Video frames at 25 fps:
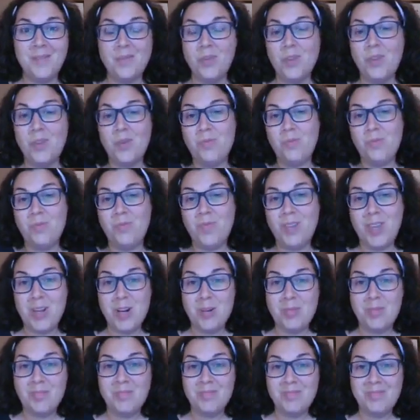you
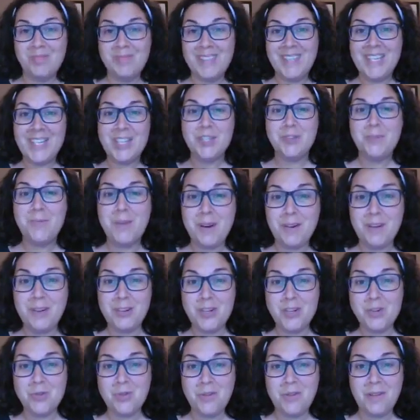know, get you better
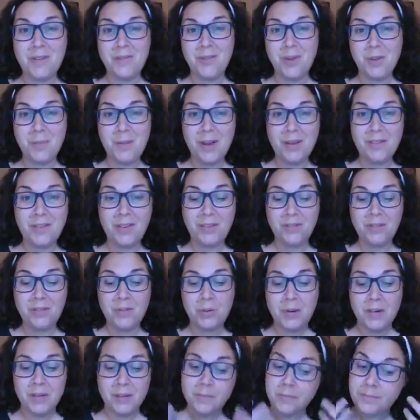control of your pelvic
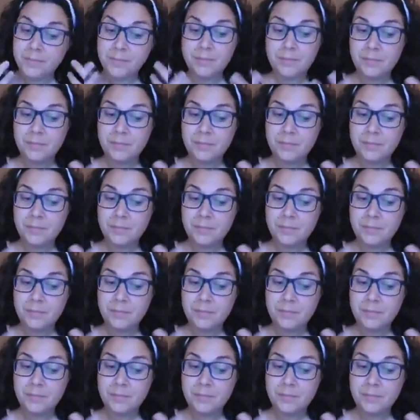floor.